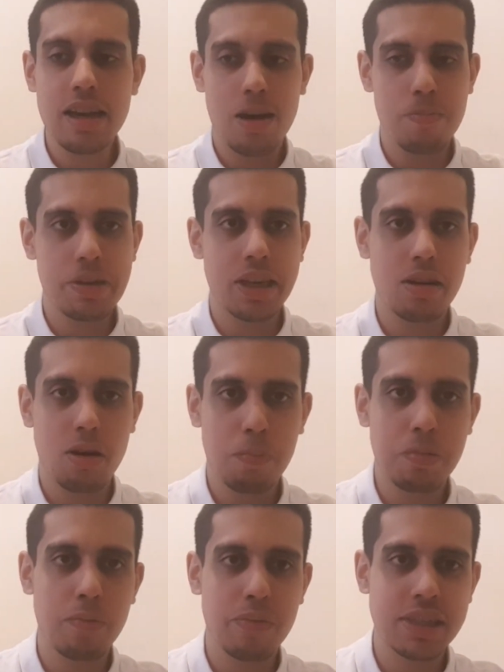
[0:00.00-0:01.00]
I'm being
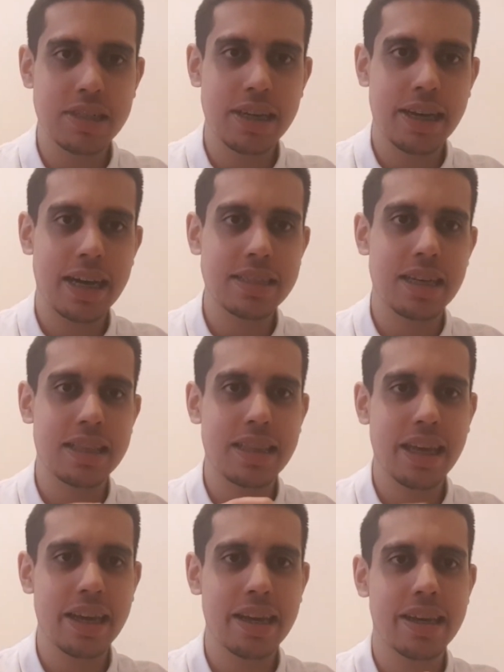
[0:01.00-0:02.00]
optimistic, guys. I
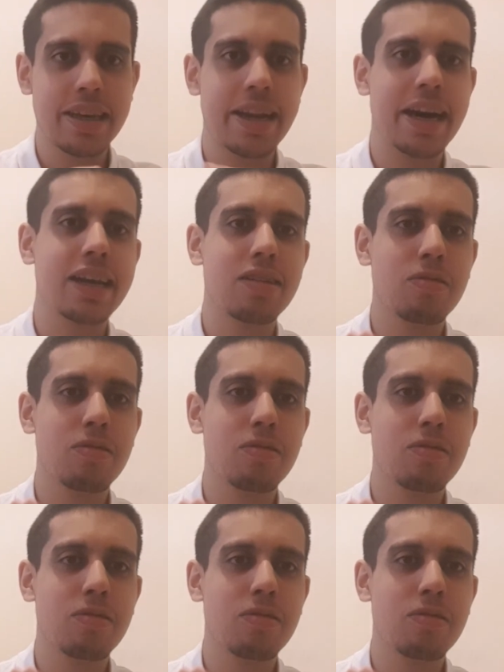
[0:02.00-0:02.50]
think United